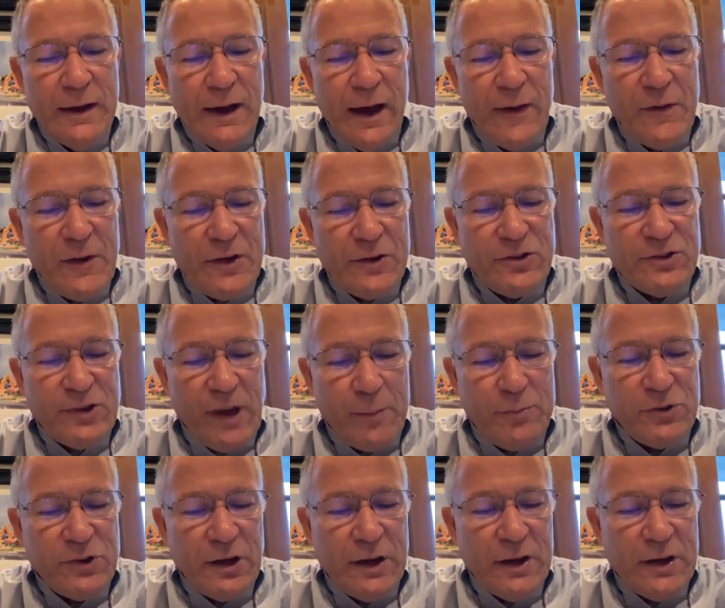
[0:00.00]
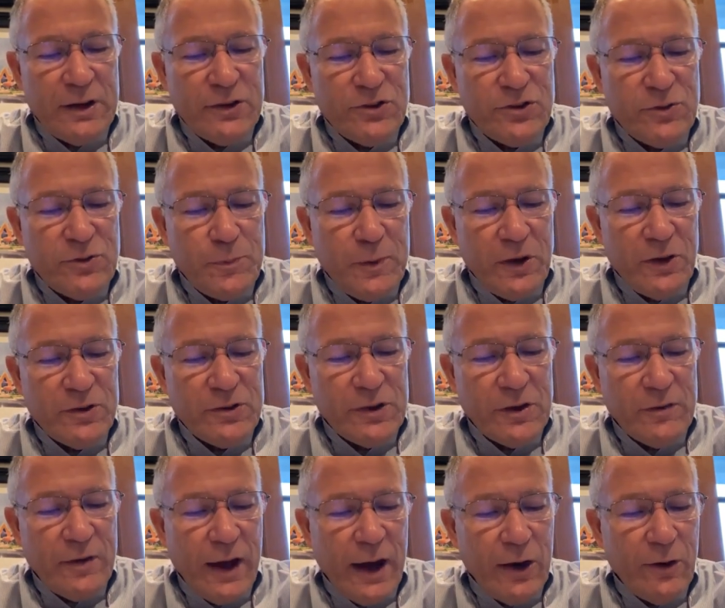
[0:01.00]
and the deception and conspiracy
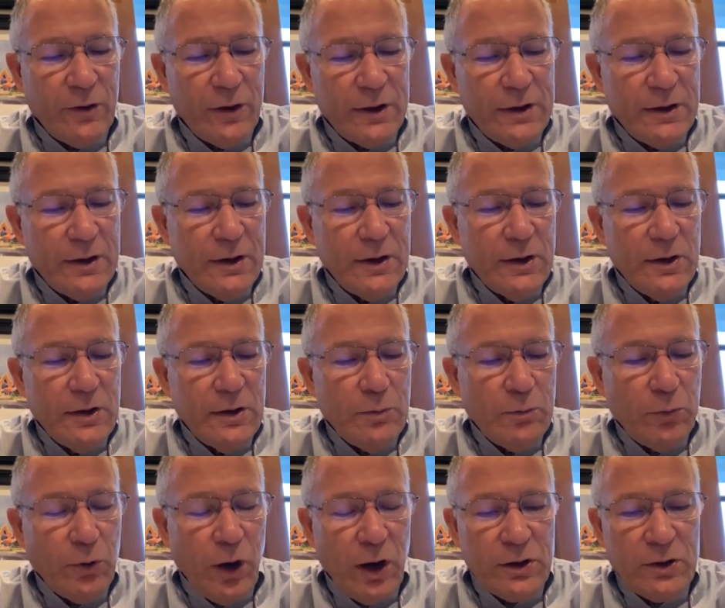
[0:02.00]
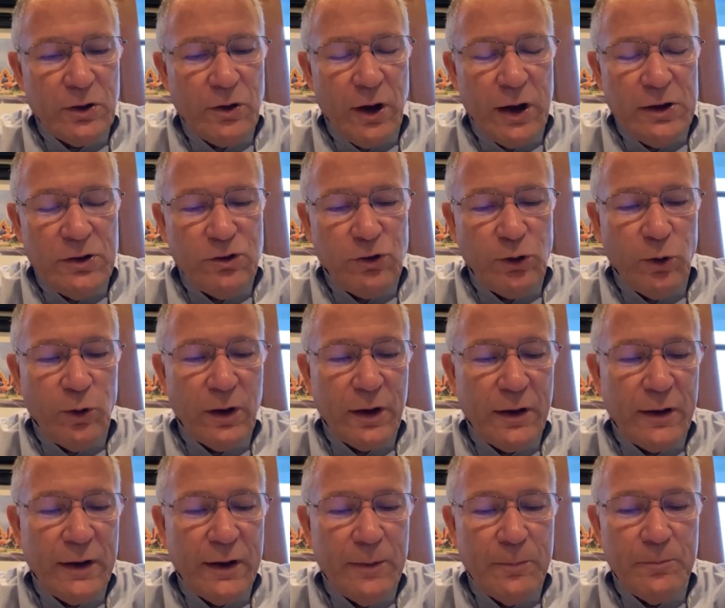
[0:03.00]
of Herod brought great joy to
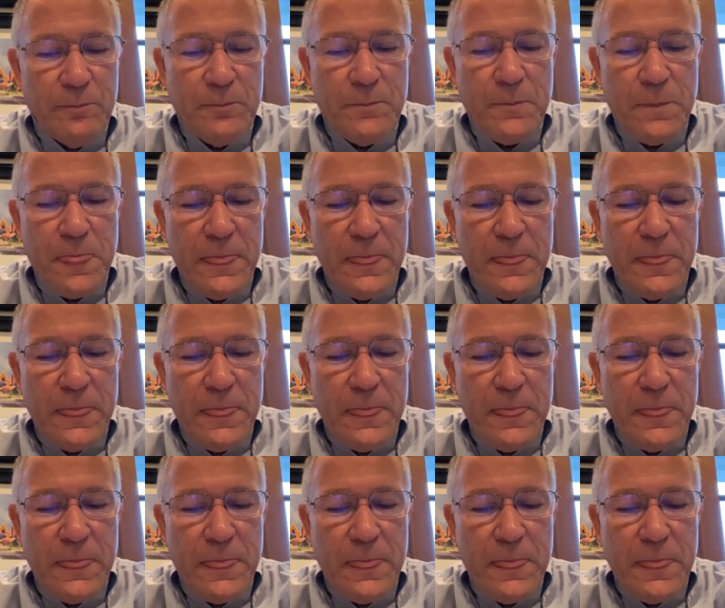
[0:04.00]
them.